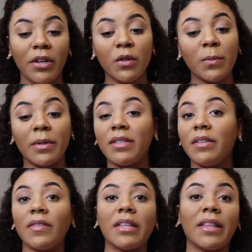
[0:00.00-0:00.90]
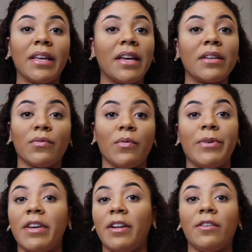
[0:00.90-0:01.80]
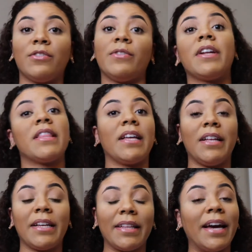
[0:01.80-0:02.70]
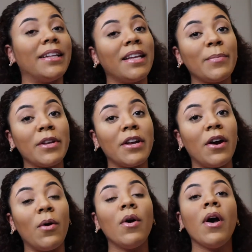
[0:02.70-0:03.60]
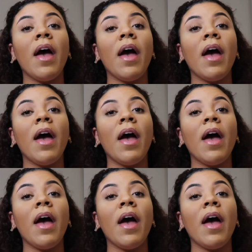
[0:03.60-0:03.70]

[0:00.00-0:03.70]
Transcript: specific things for beginners or anything like that, let me know.